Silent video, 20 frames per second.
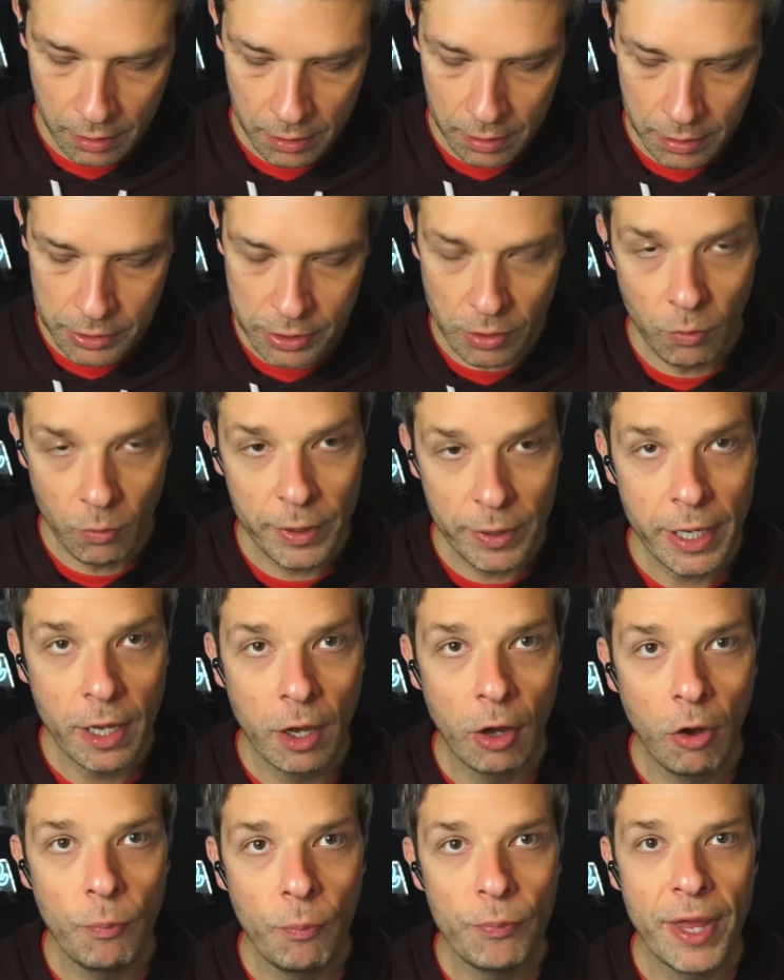So we
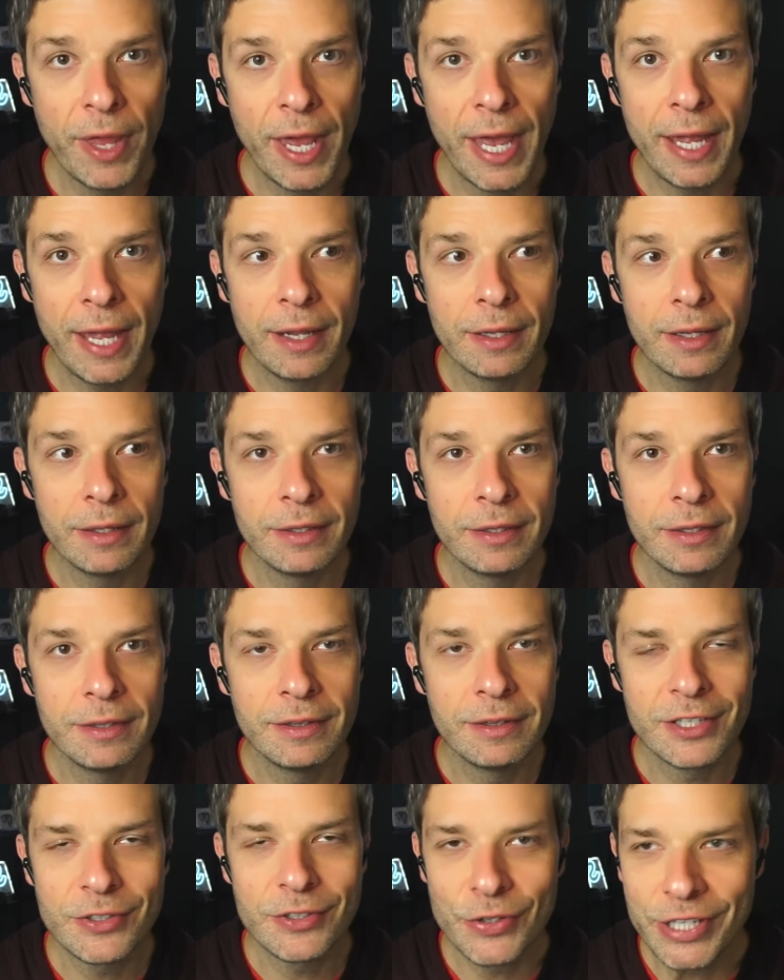hope that
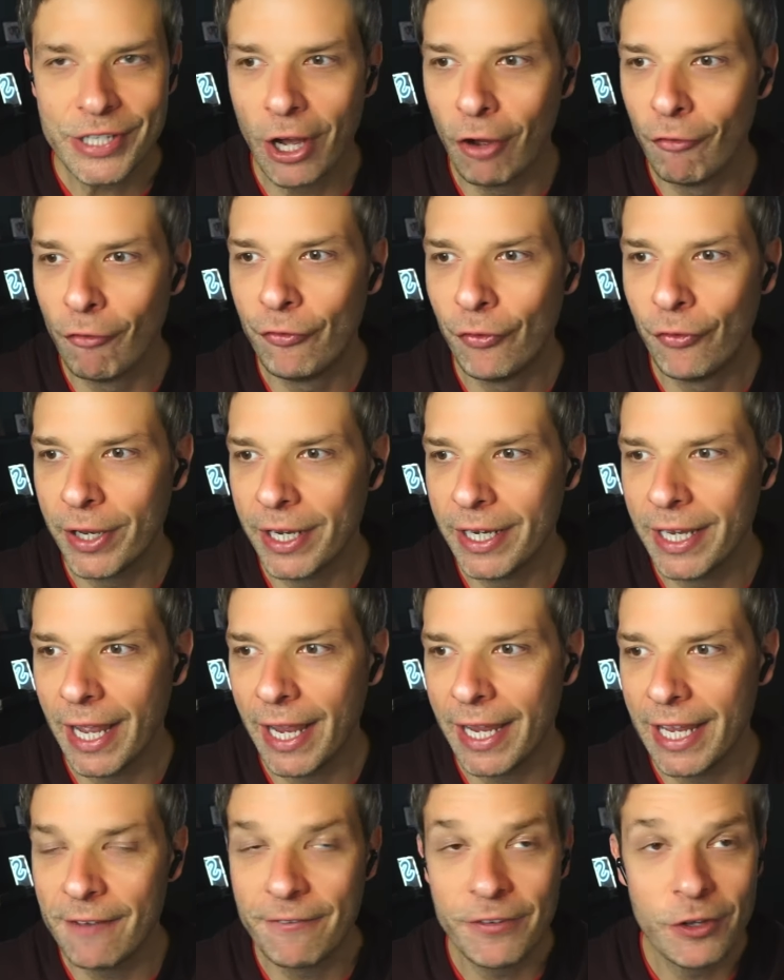this is helpful
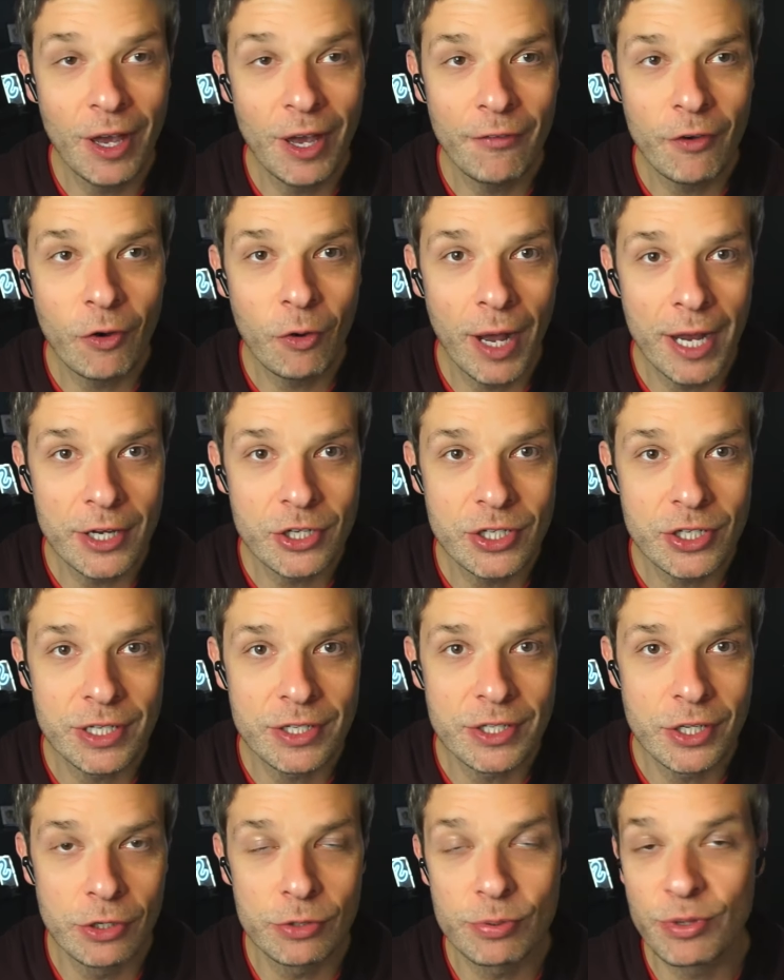today. If you have
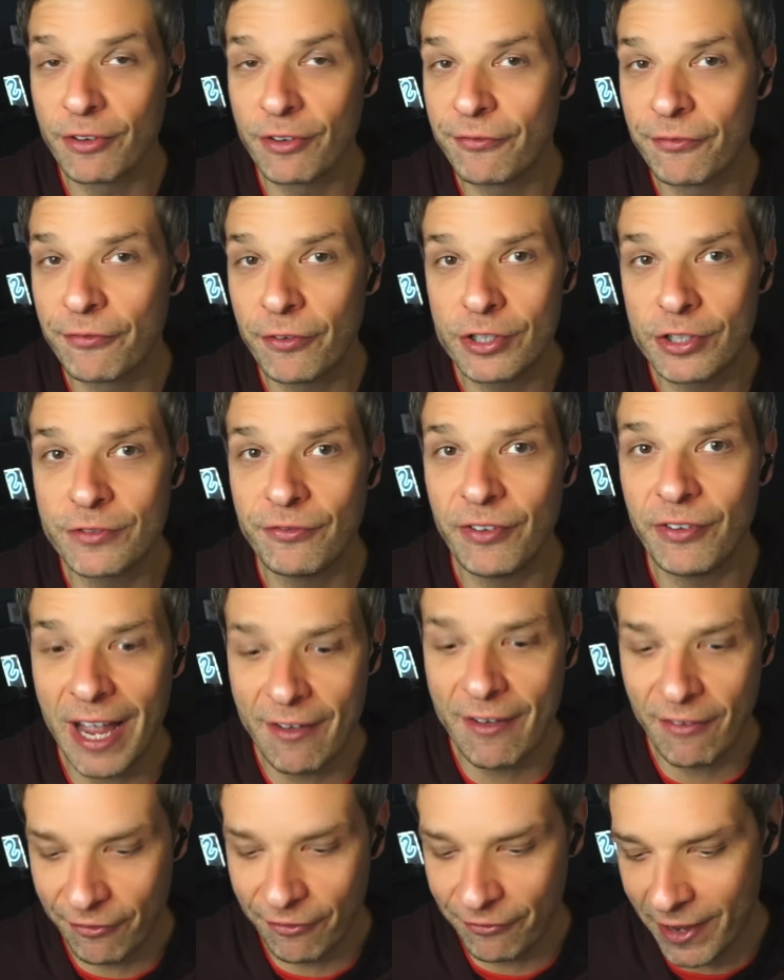questions, those were the first
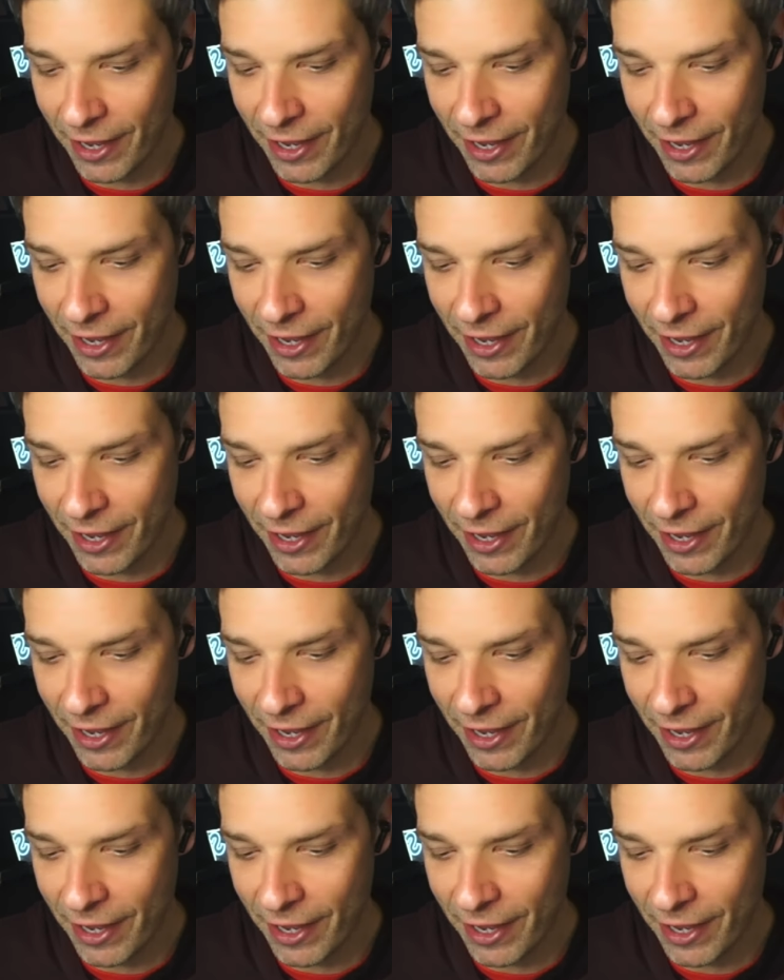5 I found